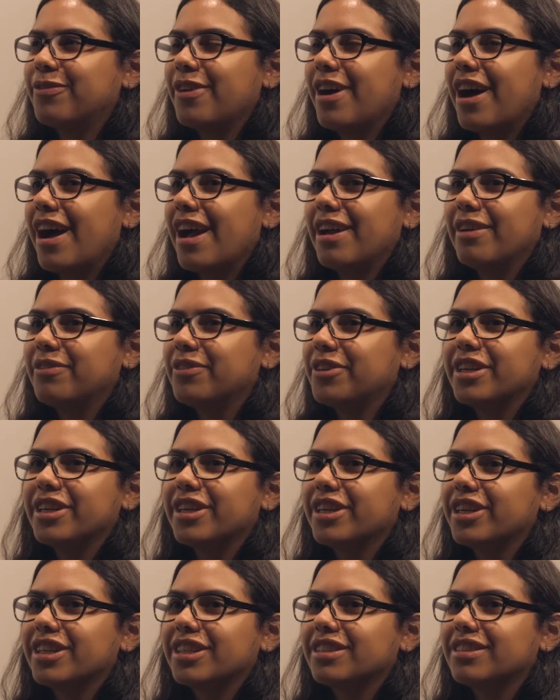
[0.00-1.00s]
to five
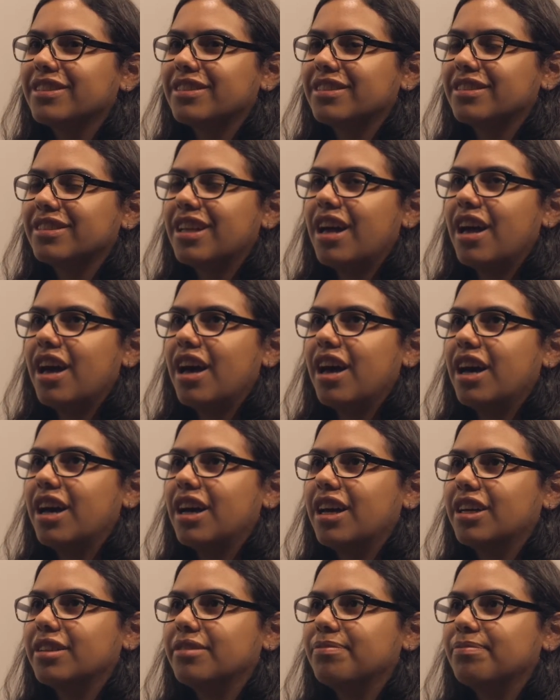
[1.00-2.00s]
years
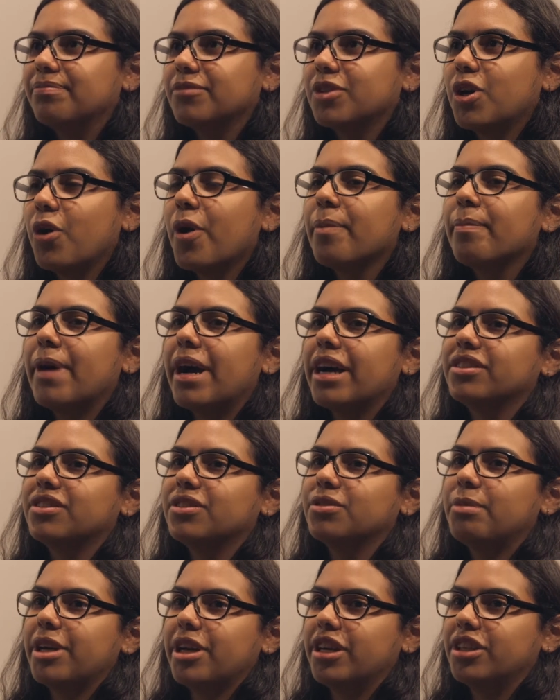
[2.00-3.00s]
uh, going
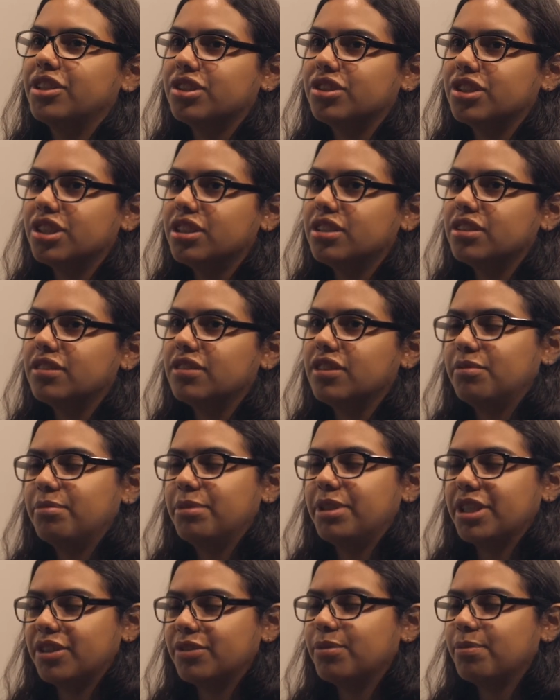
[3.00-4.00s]
back to my country, the
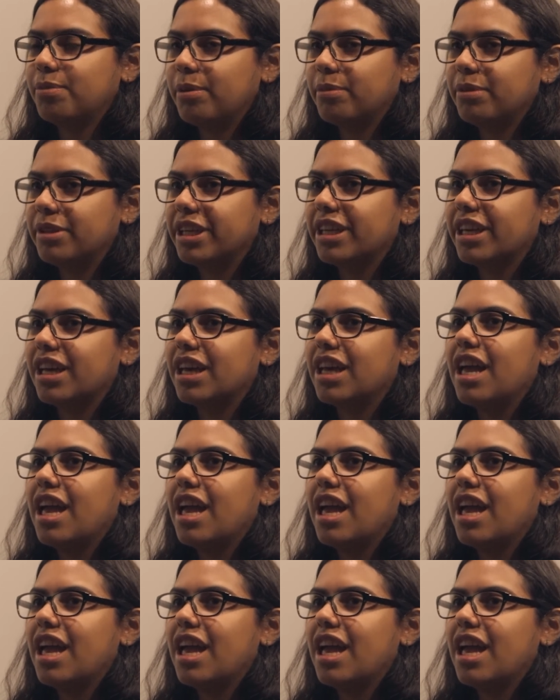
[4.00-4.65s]
Dominican Republic,